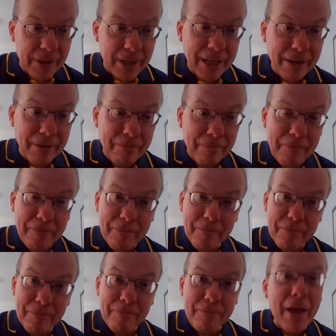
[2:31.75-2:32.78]
The
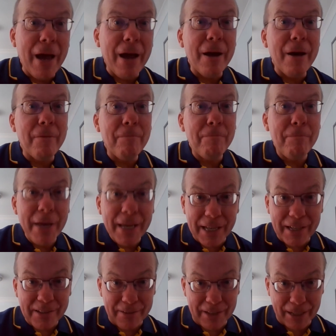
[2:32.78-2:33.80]

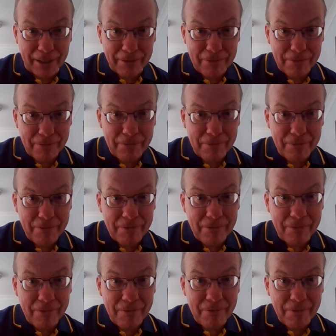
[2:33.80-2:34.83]
biggest thing,
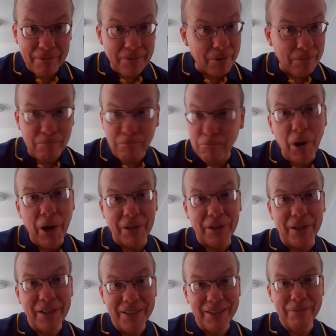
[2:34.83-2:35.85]
the
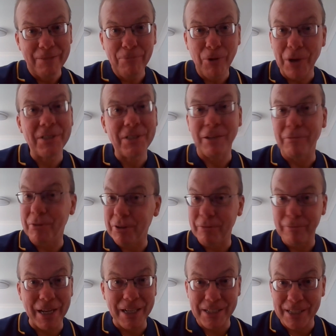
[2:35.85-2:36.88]
one point I'm going
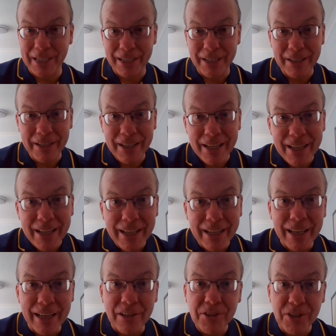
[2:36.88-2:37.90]
to make today,
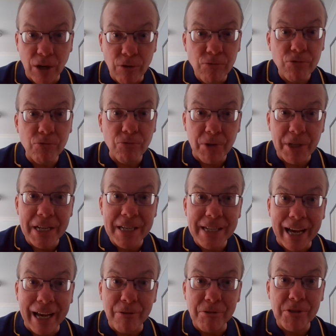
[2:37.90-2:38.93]
is don't
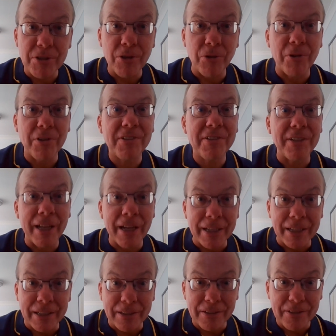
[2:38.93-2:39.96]
read out your
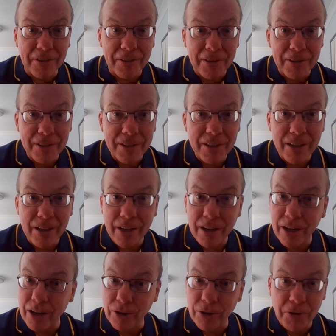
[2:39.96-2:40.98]
slides.
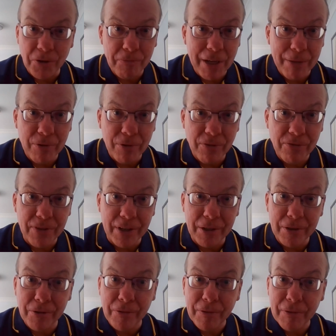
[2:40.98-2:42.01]
A lot of people
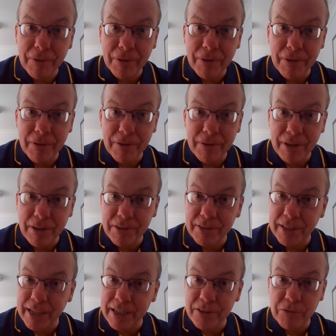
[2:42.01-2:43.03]
fill their
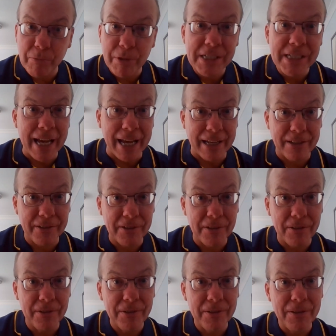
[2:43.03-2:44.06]
slides with text